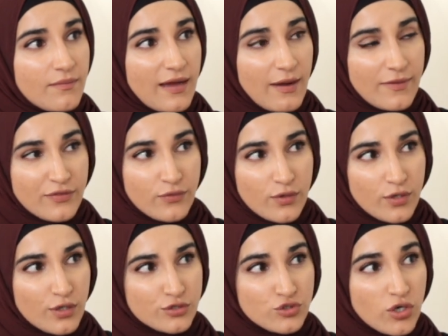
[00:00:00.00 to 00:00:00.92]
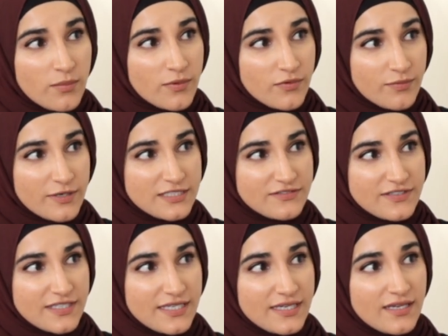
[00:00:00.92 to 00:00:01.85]
I went through a lot of trauma with
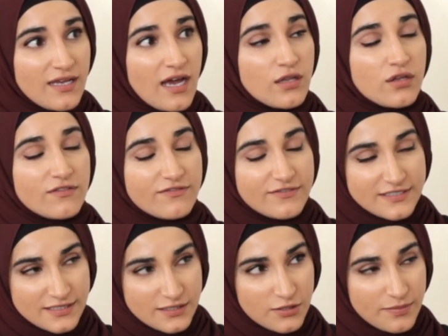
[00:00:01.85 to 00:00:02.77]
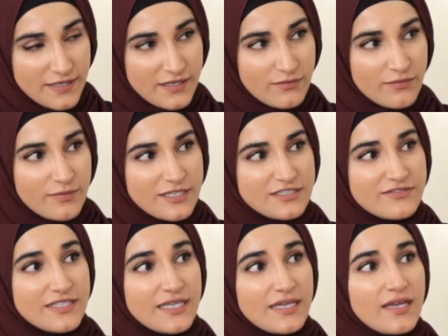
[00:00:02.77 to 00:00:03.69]
breastfeeding, a lot of physical pain with
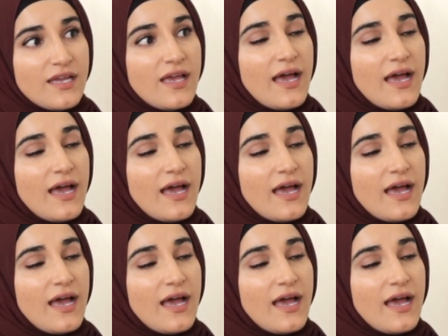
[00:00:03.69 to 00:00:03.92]
breastfeeding,